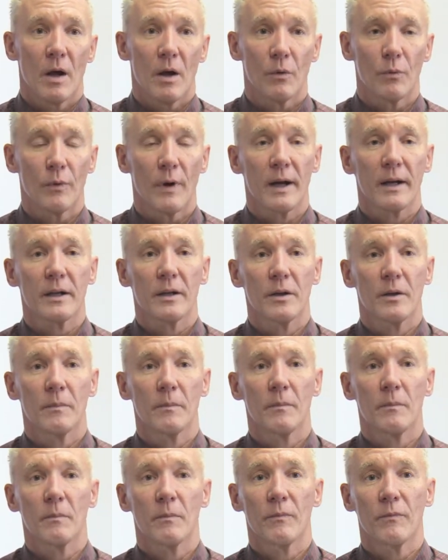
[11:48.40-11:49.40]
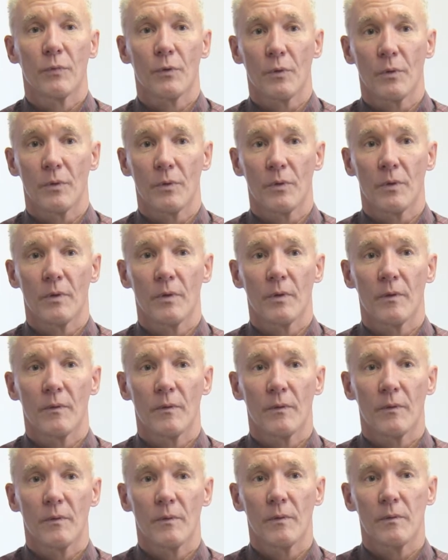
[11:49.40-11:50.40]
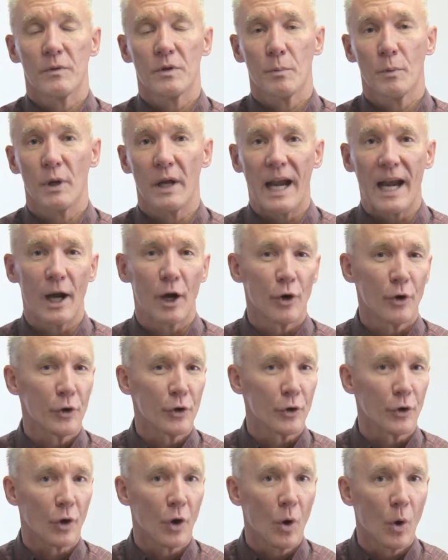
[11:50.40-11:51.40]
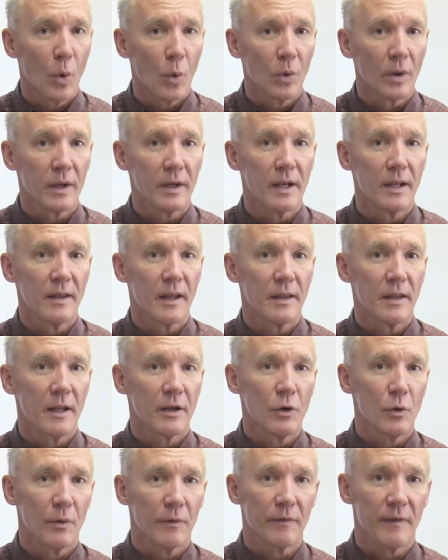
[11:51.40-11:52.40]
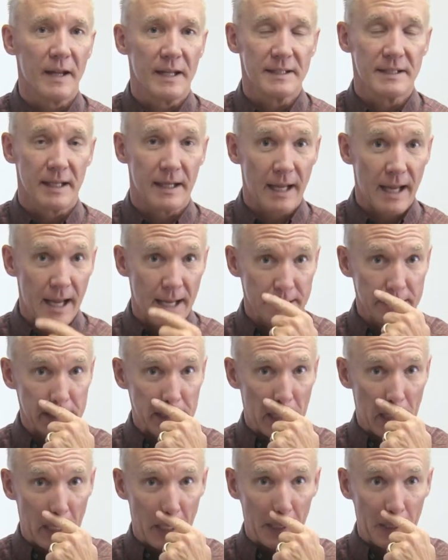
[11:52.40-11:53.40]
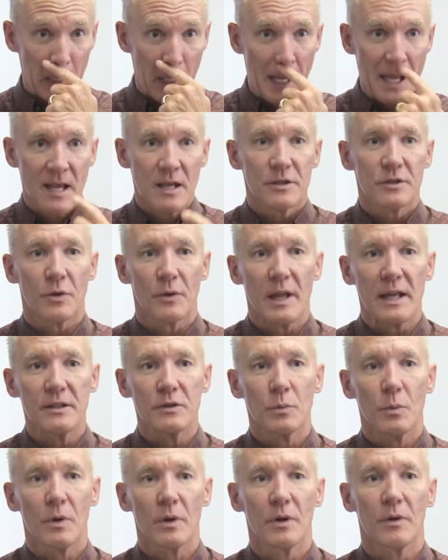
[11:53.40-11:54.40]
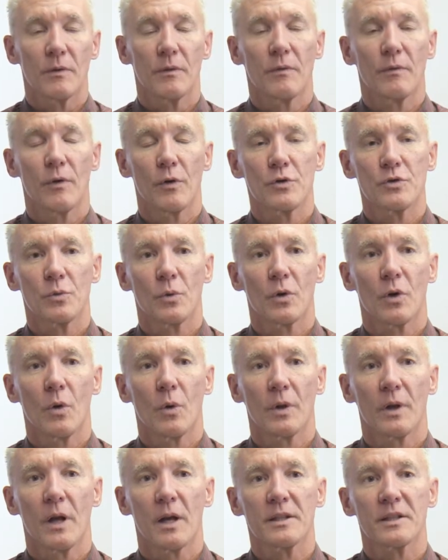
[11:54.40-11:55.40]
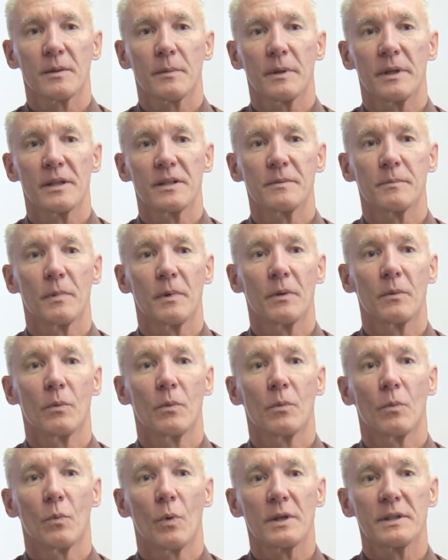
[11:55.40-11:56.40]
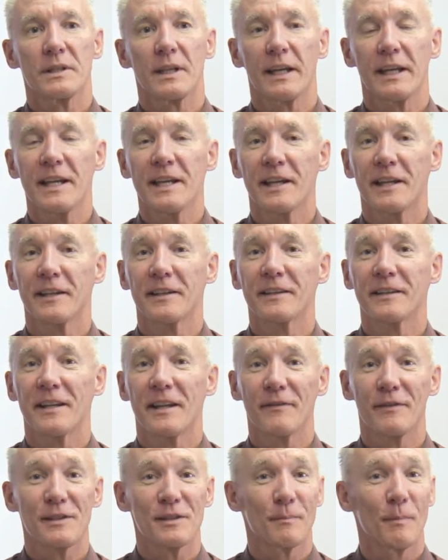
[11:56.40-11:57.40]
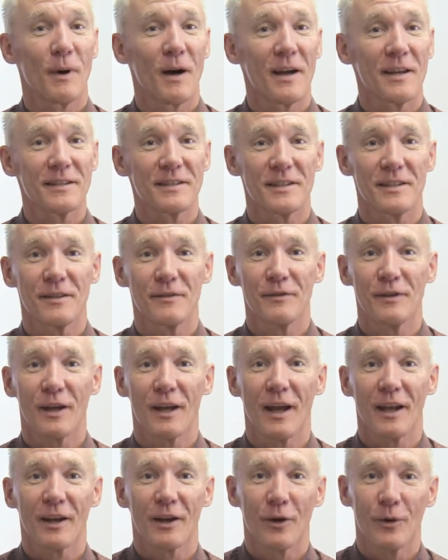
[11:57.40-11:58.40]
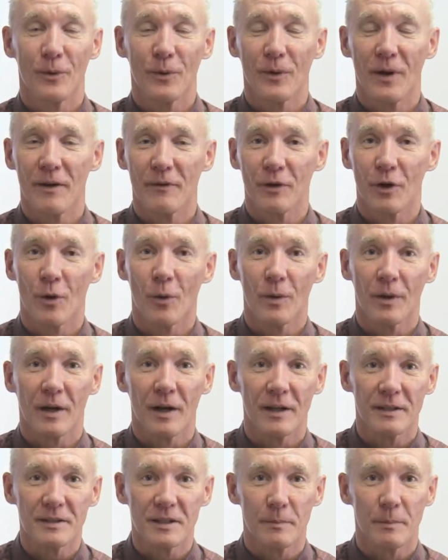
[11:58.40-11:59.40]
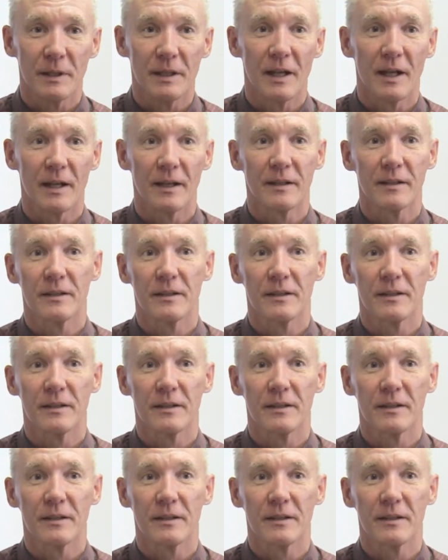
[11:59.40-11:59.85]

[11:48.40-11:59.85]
rectum to put air in your colon, and then they do a fancy CAT scan. So that's what a virtual colonoscopy is. But once again, if it's positive, you got to go have a colonoscopy done